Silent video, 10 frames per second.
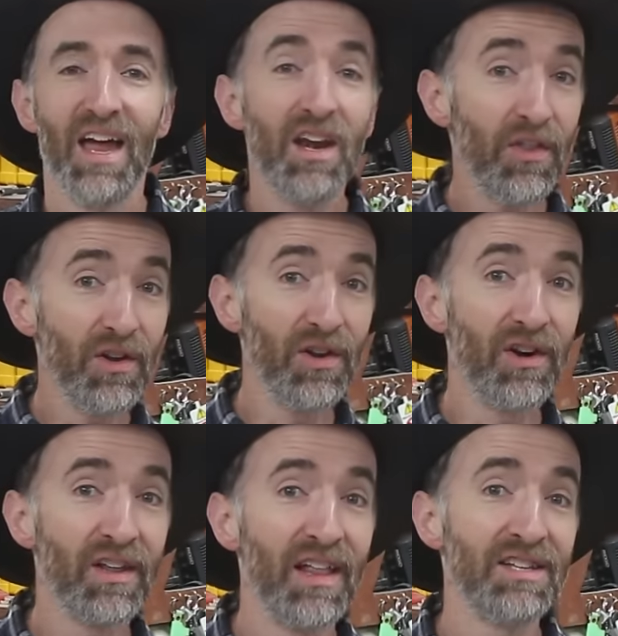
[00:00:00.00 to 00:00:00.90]
Another
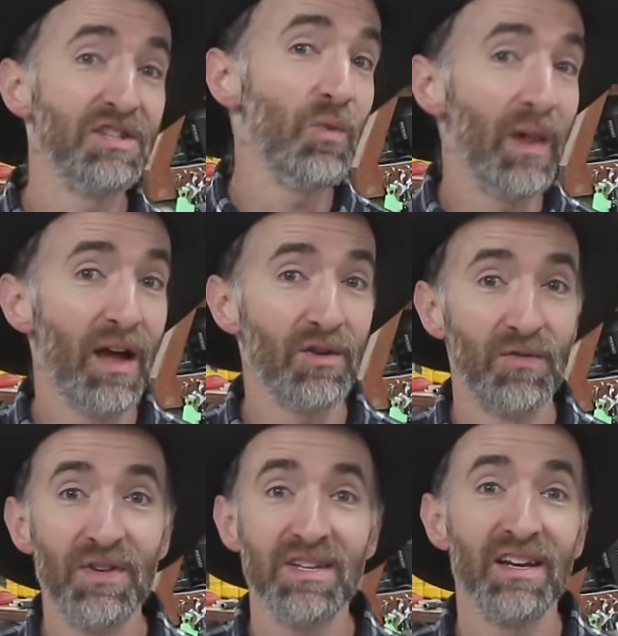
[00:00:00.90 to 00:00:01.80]
learning lesson while I was
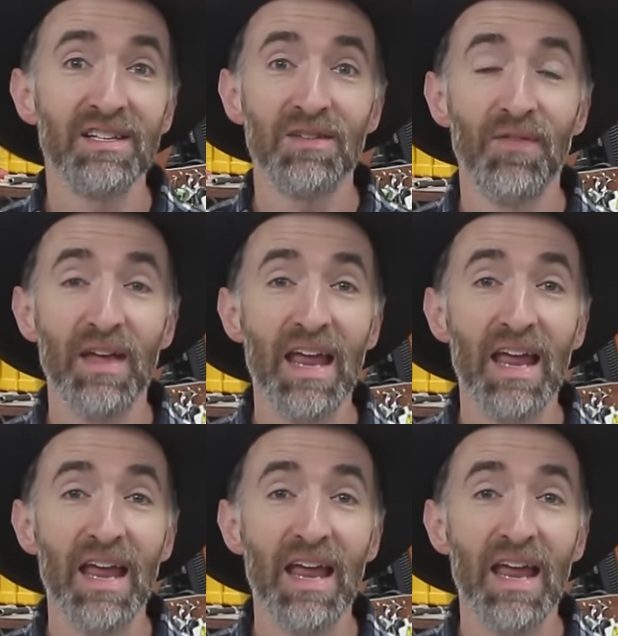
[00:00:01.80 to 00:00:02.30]
visiting this event